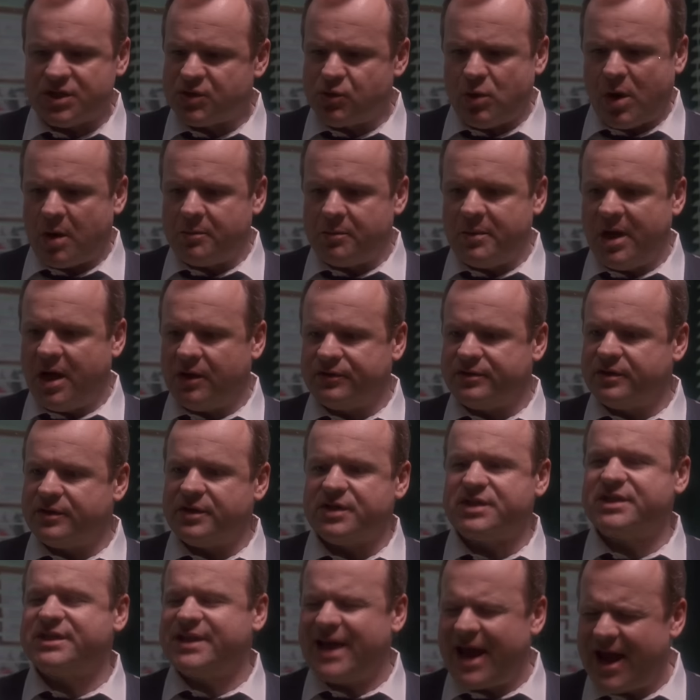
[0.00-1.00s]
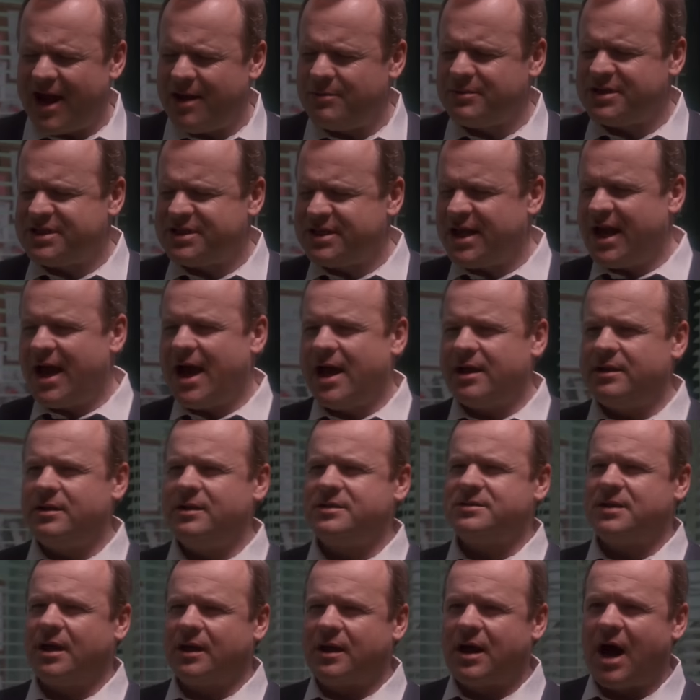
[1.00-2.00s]
I just want them held to the same
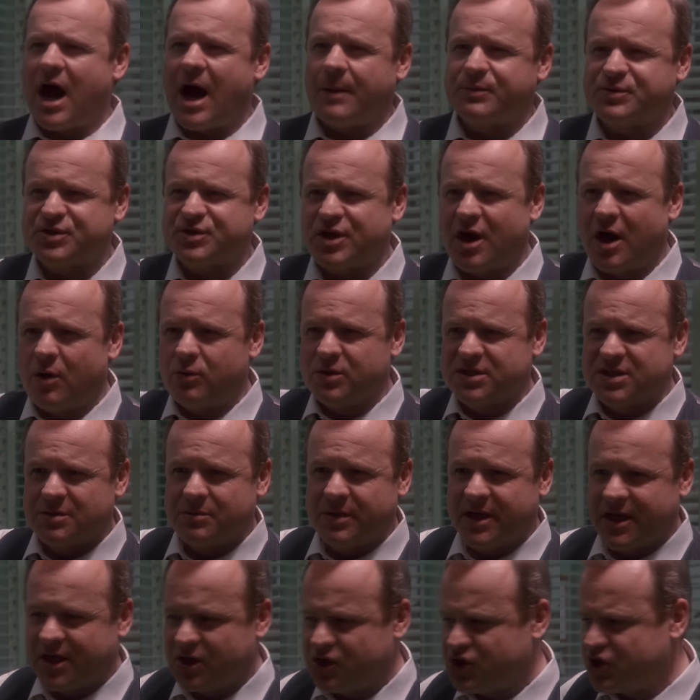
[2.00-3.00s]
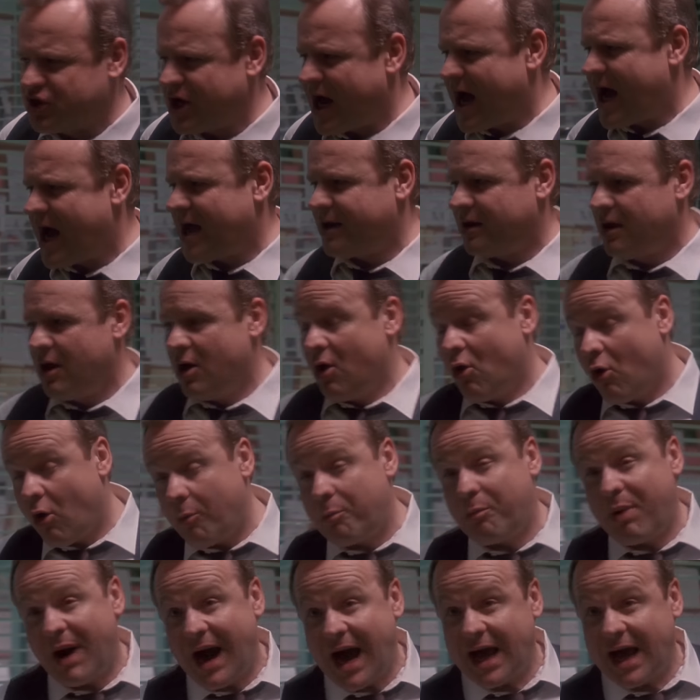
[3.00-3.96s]
standards that cops are when somebody gets shot or